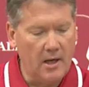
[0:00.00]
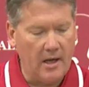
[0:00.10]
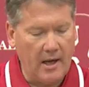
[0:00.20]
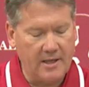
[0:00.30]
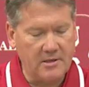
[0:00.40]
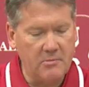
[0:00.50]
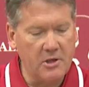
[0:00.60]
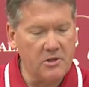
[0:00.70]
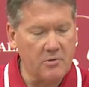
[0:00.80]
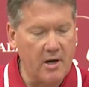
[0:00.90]
as
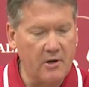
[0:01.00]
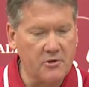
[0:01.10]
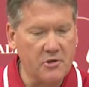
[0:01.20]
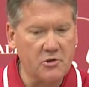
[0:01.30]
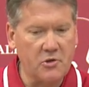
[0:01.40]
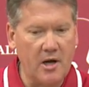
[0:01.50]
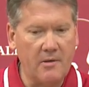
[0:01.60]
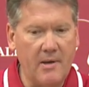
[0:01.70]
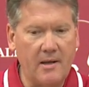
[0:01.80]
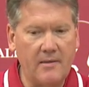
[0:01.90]
administrators is try
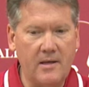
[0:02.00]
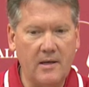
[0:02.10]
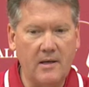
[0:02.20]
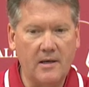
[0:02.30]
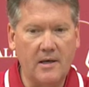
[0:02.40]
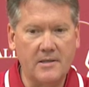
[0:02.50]
to make the